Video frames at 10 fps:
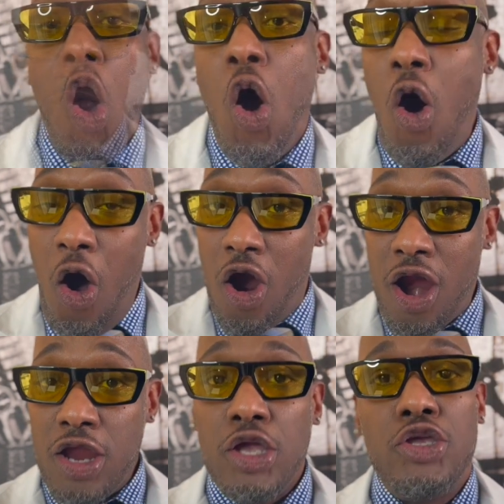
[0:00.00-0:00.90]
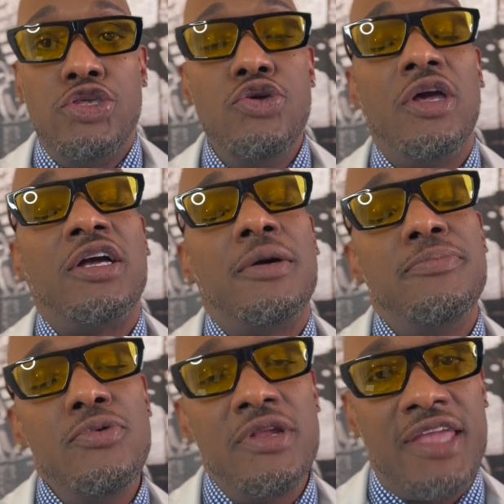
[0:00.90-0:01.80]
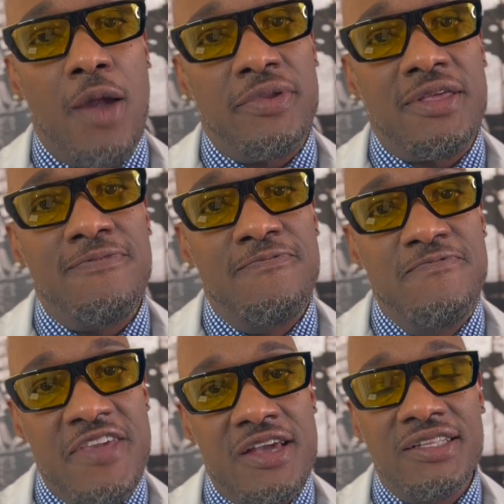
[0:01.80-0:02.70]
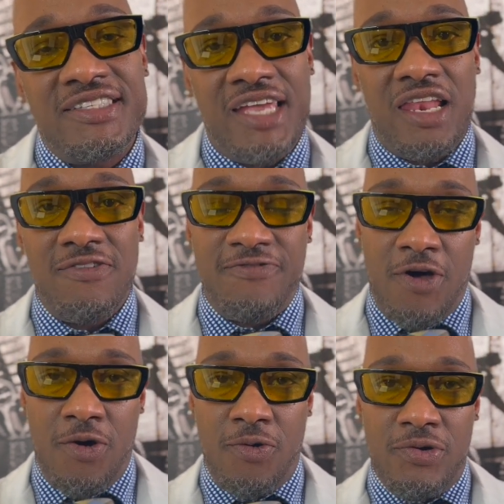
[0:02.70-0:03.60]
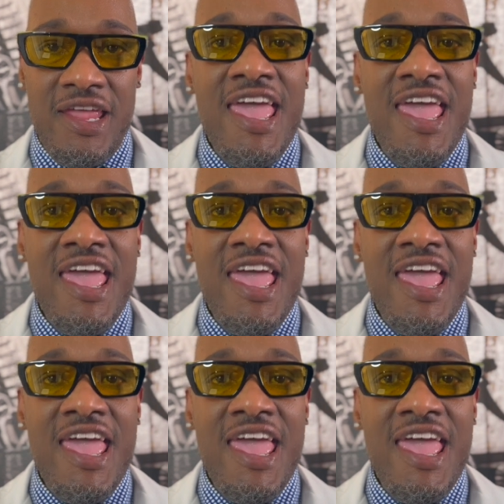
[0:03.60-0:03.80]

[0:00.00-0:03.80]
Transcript: or you can communicate with them via telephone